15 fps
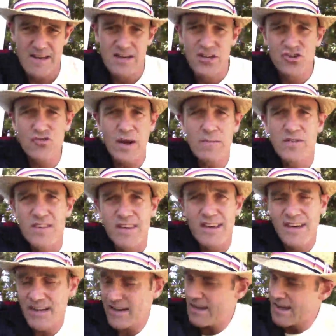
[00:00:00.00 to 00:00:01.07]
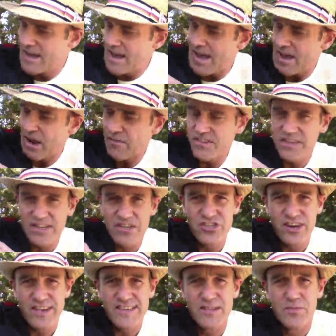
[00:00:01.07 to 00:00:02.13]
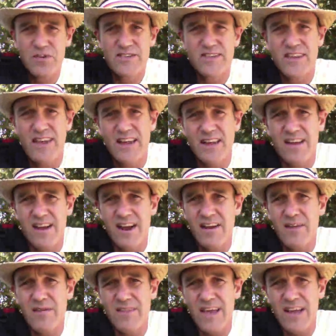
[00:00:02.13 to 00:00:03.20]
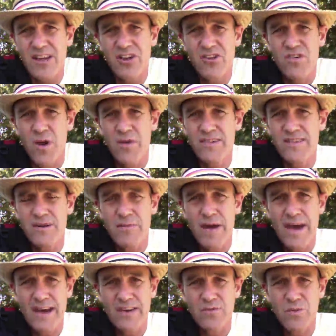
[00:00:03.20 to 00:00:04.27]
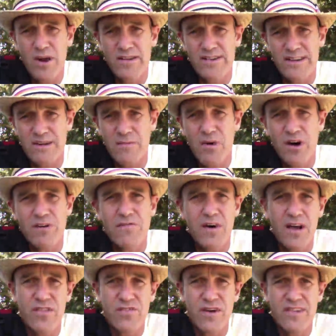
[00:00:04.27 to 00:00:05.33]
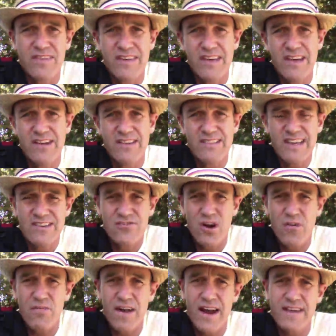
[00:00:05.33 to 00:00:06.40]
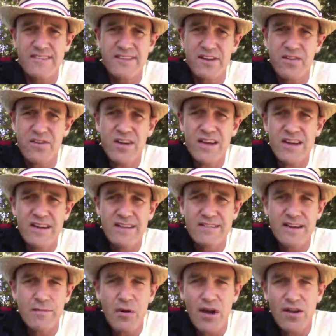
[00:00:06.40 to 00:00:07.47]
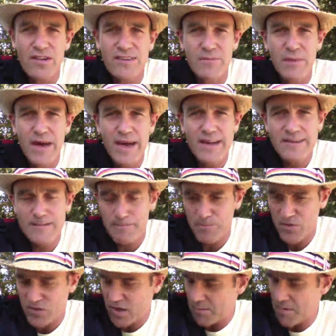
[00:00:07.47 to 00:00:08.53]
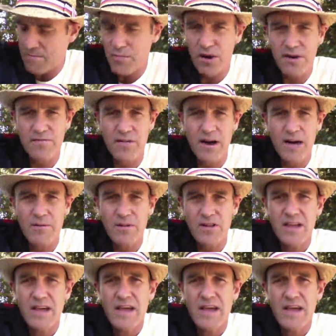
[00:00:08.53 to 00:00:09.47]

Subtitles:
strapped to the kid, and obviously adjustable so that they can grow into the bag as well, so you can modify it throughout the year, because kids grow fast. So instead of buying lots of bags, it's got to be modifiable.